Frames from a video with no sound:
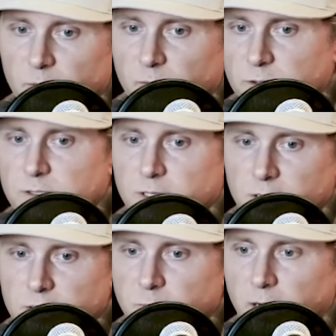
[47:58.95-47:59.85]
listening to
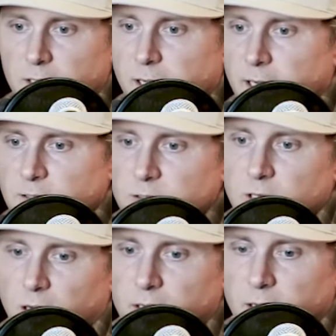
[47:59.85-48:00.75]
his podcast and
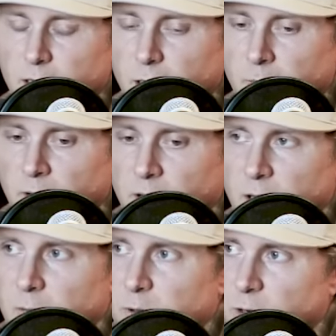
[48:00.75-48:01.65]
talking to him.
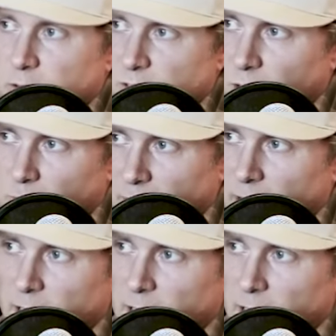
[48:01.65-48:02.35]
But I would dunk my